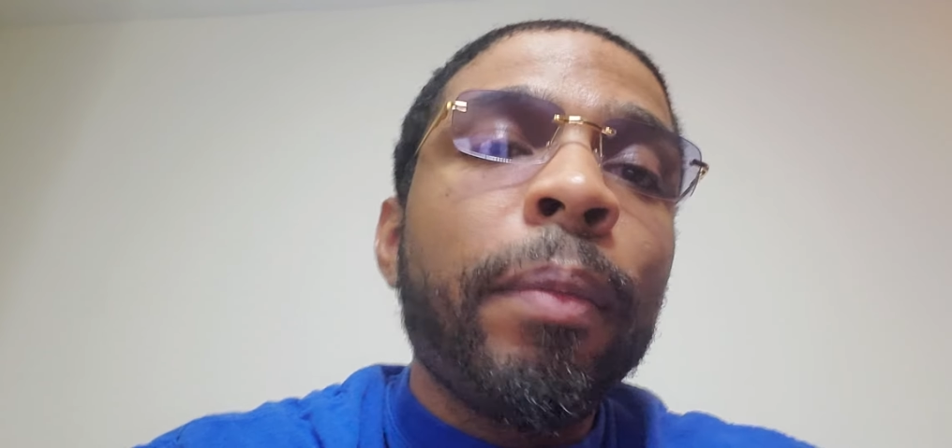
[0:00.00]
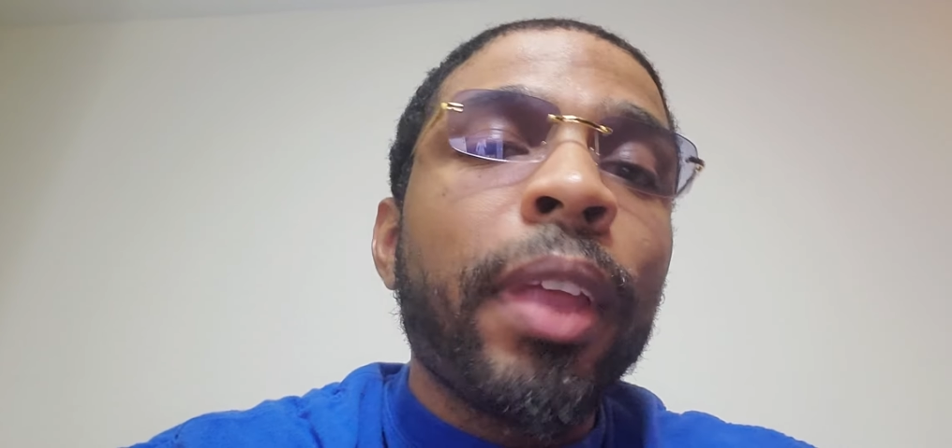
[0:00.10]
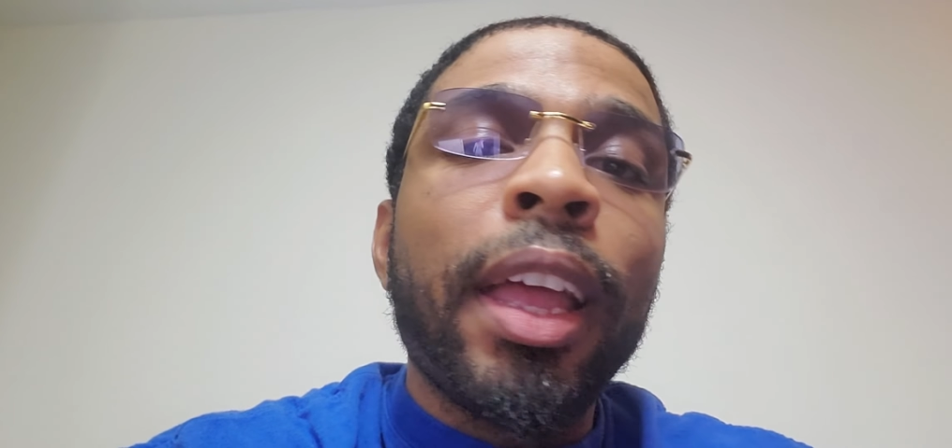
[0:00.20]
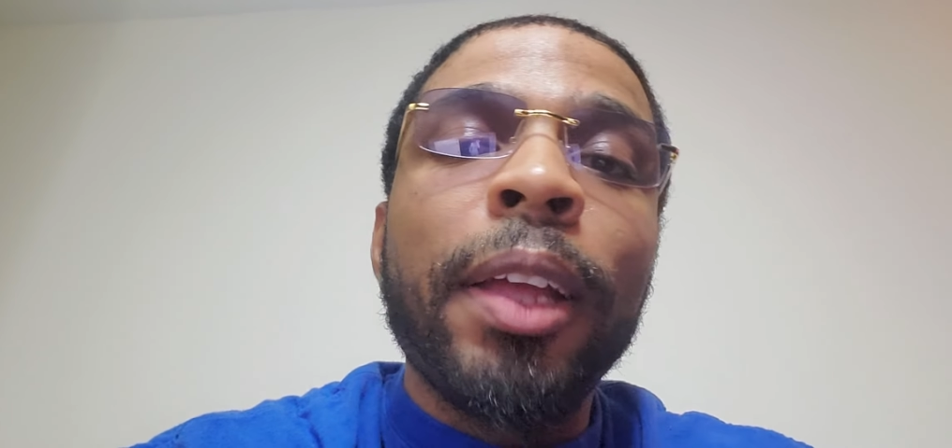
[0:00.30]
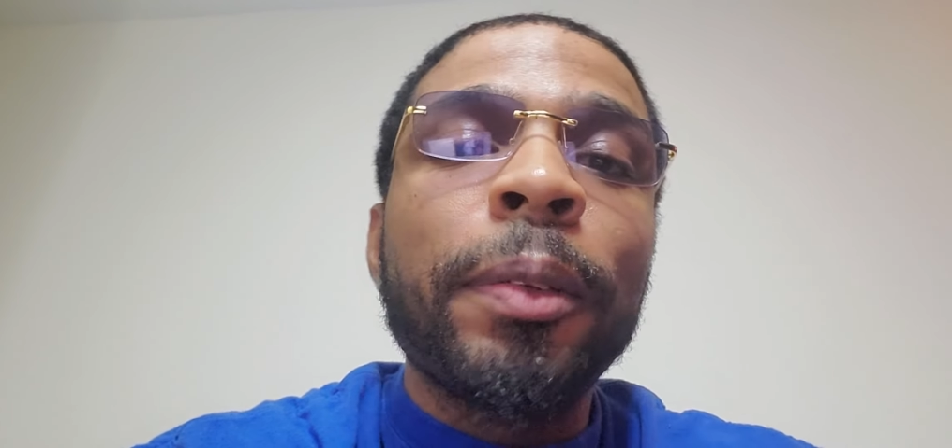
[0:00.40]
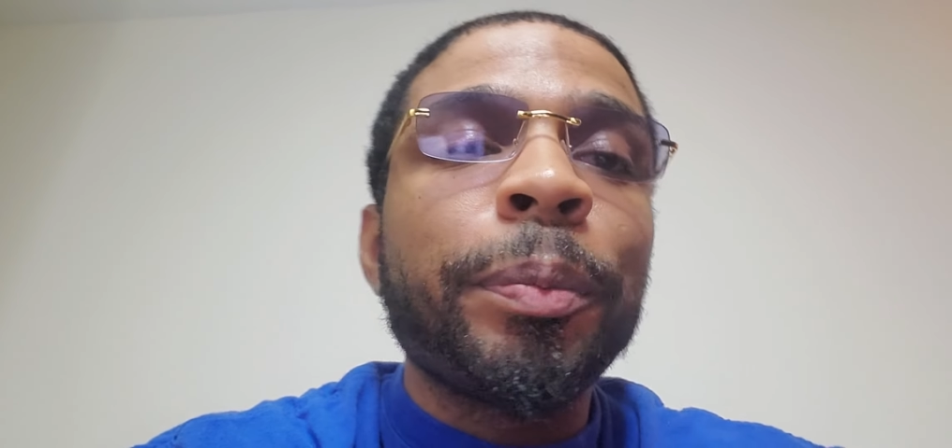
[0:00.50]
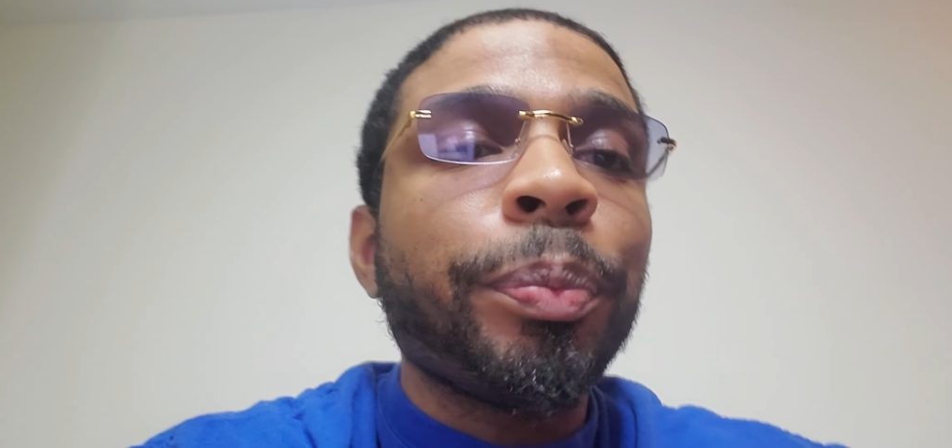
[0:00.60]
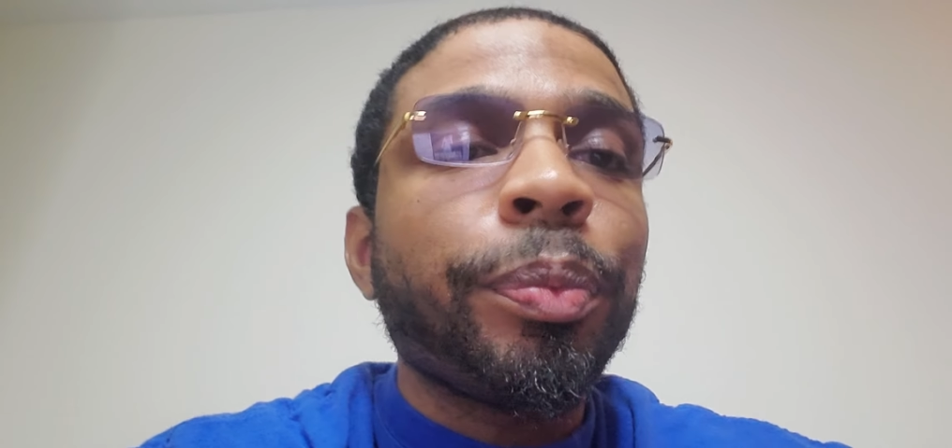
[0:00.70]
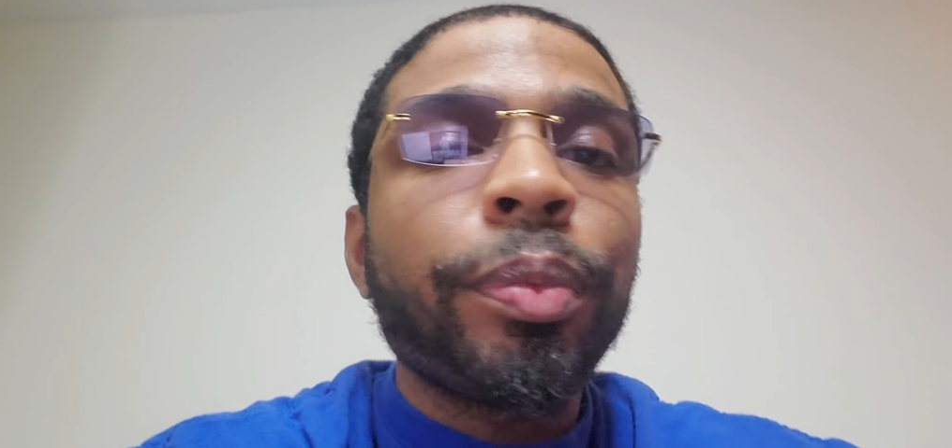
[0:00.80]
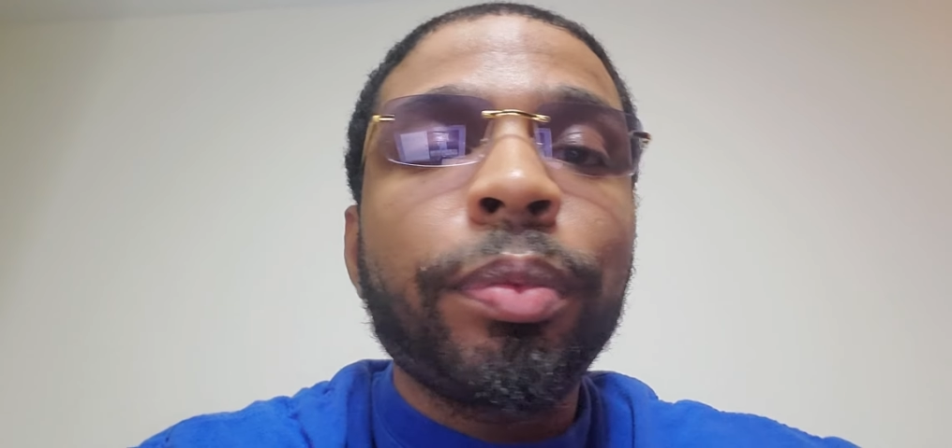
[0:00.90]
Hey,
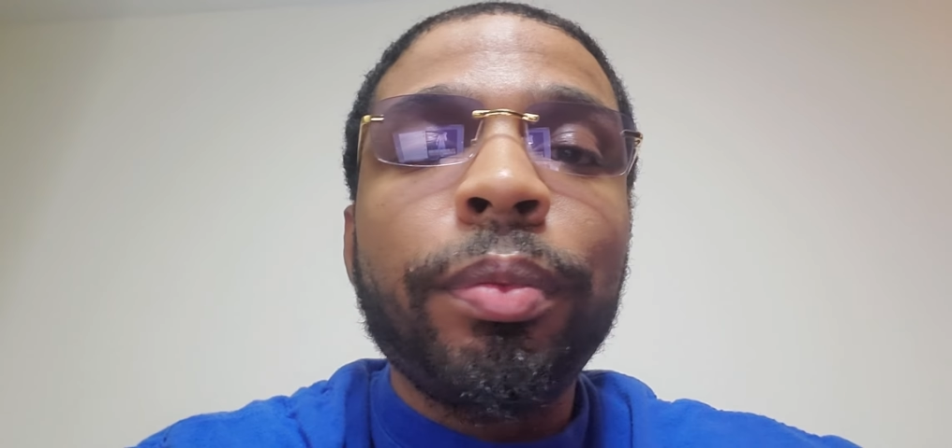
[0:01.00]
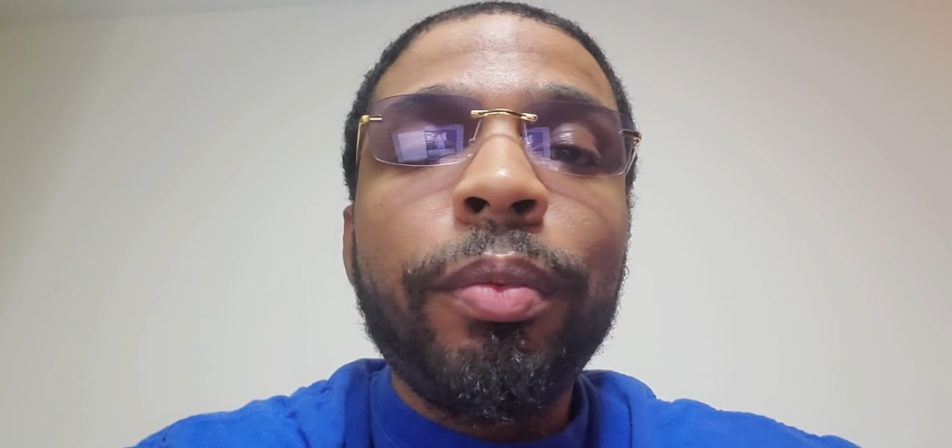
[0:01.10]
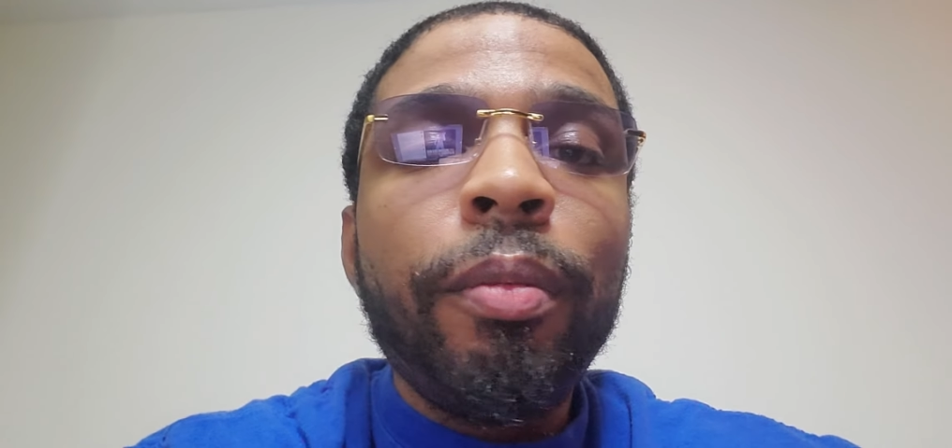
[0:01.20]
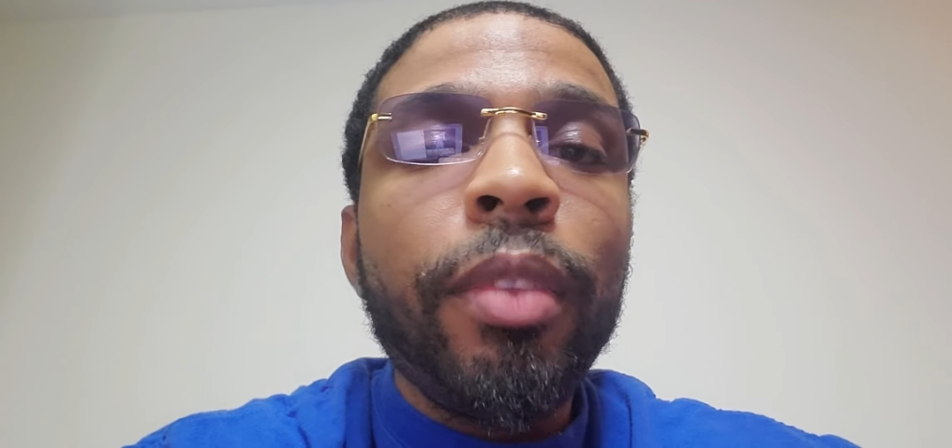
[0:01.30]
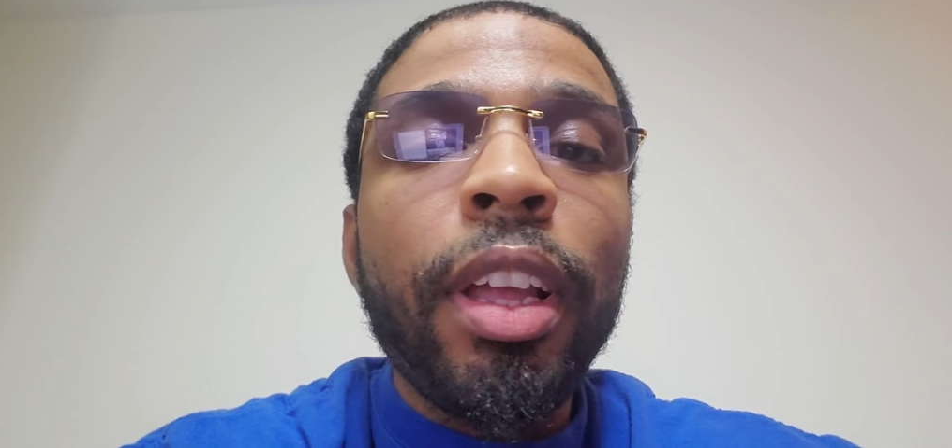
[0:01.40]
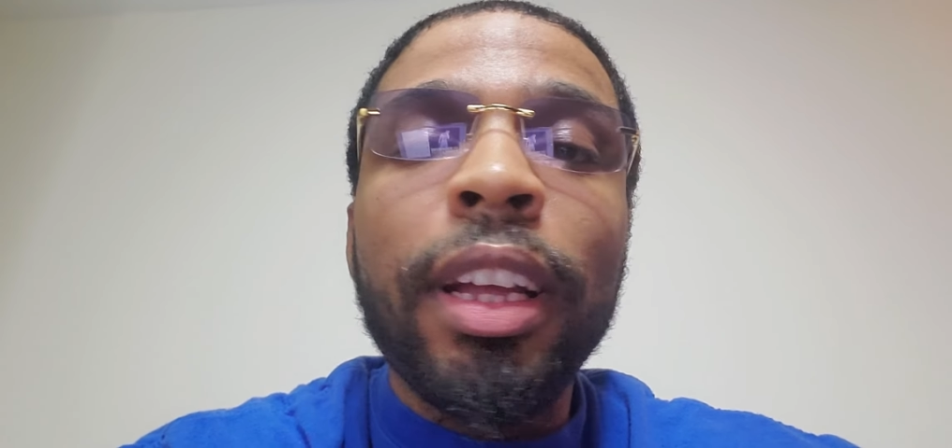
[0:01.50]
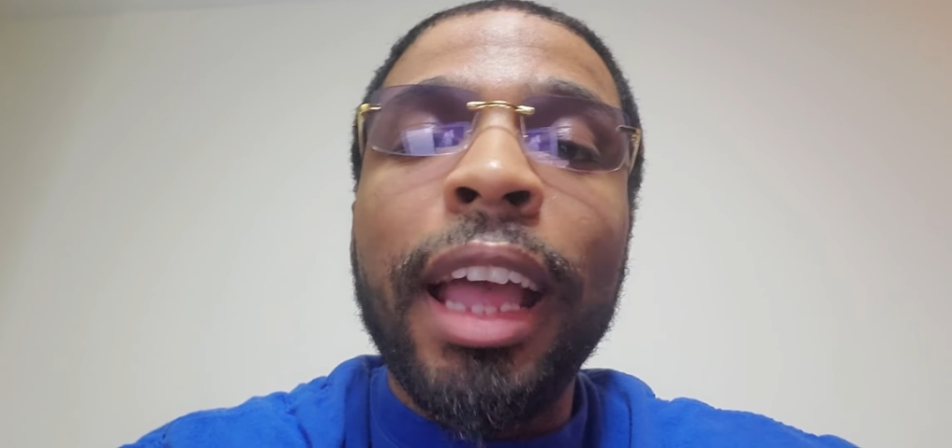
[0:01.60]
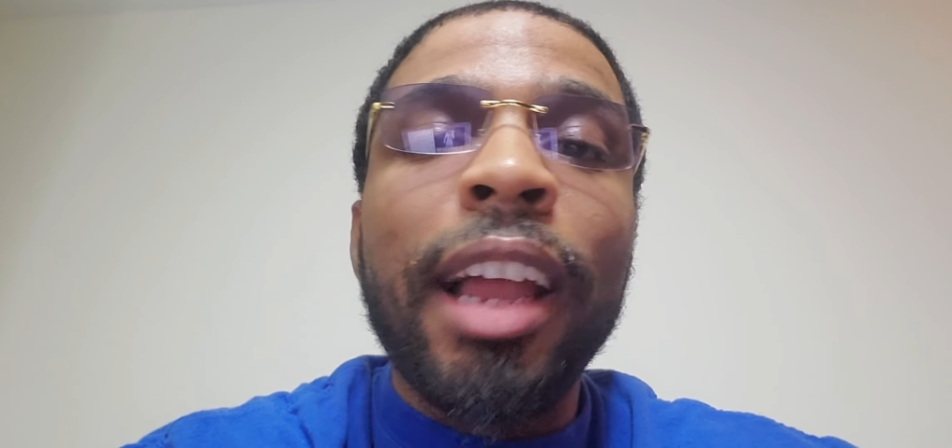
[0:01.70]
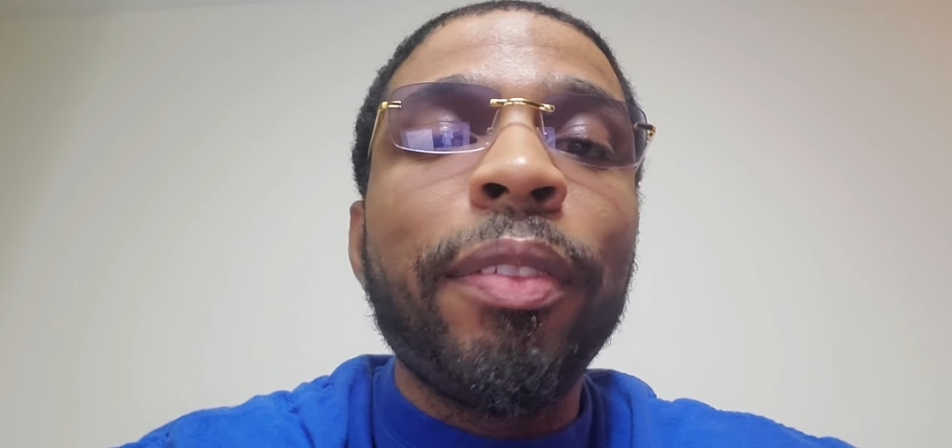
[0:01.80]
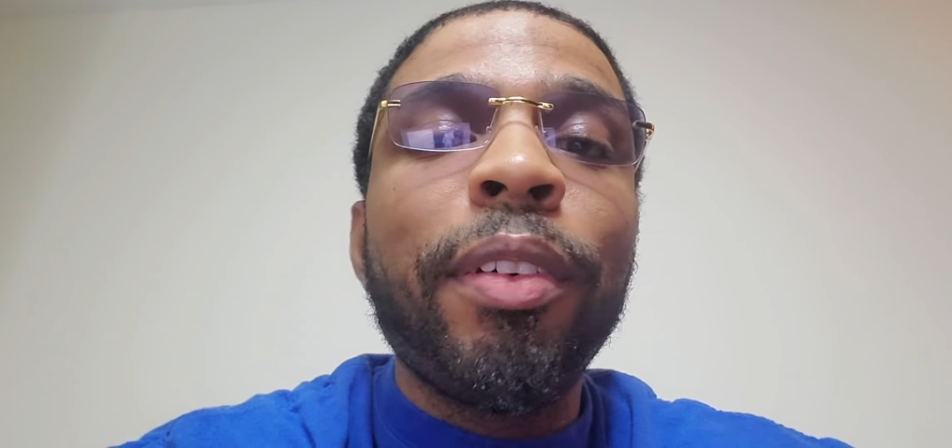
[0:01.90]

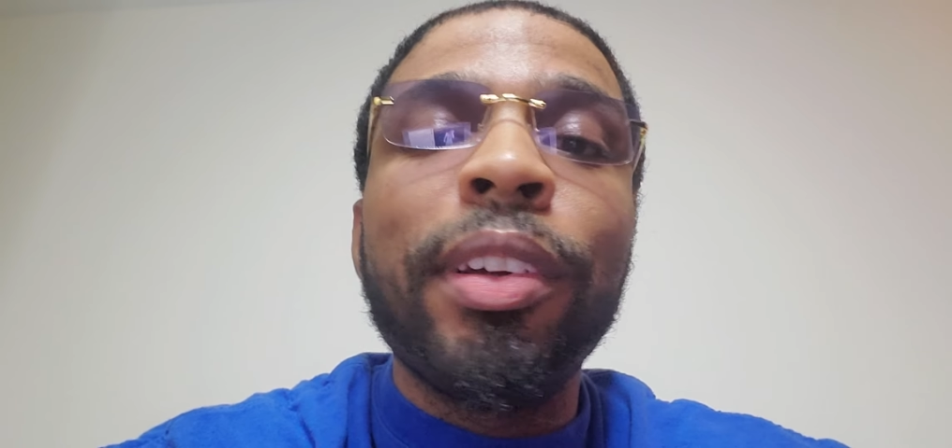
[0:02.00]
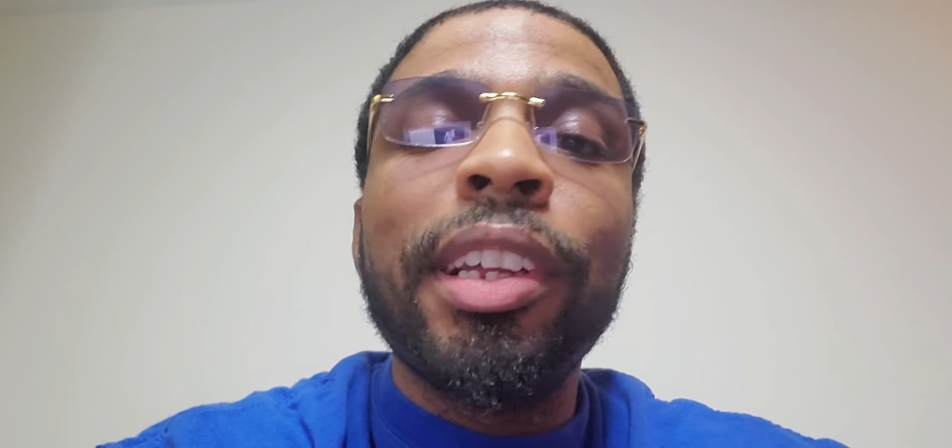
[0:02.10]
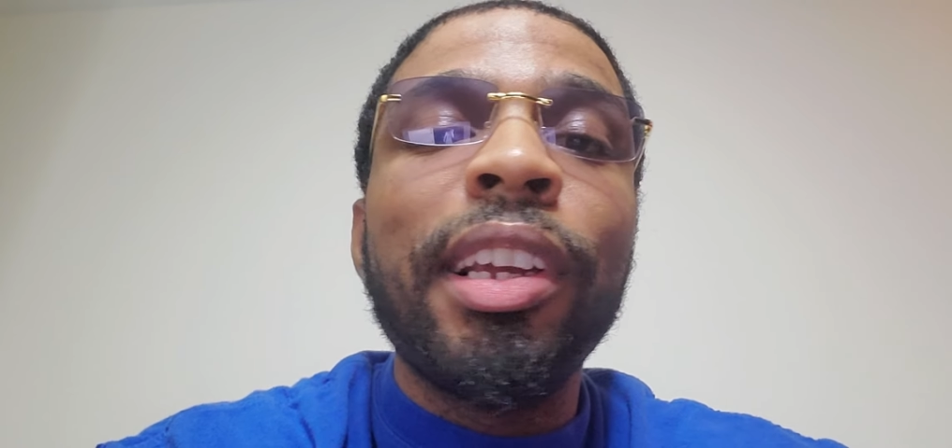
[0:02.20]
California